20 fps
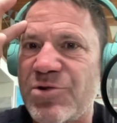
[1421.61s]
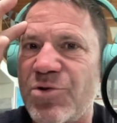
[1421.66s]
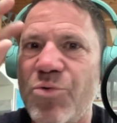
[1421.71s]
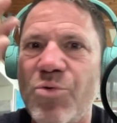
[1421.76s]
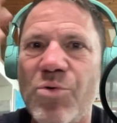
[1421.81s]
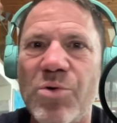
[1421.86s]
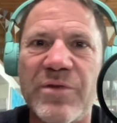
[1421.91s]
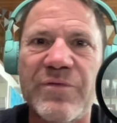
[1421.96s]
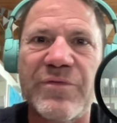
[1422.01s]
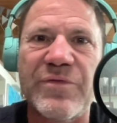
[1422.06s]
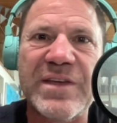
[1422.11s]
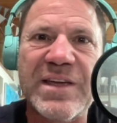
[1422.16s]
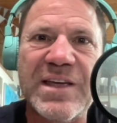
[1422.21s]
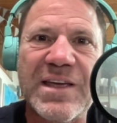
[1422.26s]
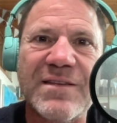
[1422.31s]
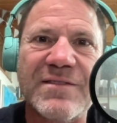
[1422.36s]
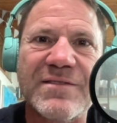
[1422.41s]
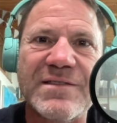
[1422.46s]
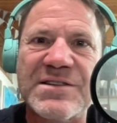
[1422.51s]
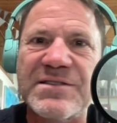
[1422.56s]
all of
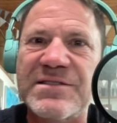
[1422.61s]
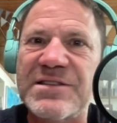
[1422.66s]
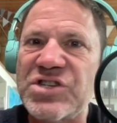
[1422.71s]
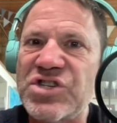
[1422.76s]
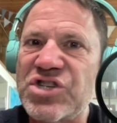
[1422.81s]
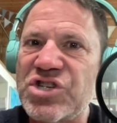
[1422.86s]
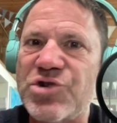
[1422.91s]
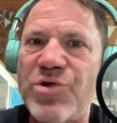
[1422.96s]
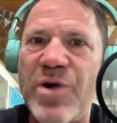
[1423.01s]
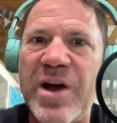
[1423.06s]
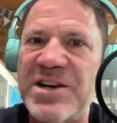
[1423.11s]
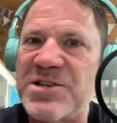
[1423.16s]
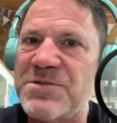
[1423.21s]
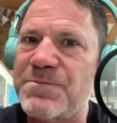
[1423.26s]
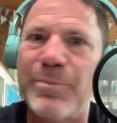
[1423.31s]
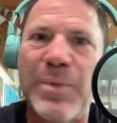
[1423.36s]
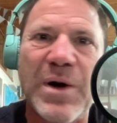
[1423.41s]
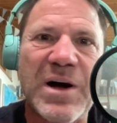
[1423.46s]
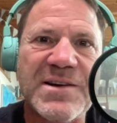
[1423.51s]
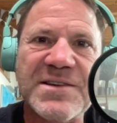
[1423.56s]
the strange
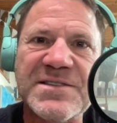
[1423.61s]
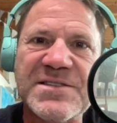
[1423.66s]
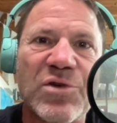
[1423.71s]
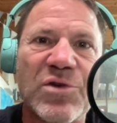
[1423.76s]
bugs that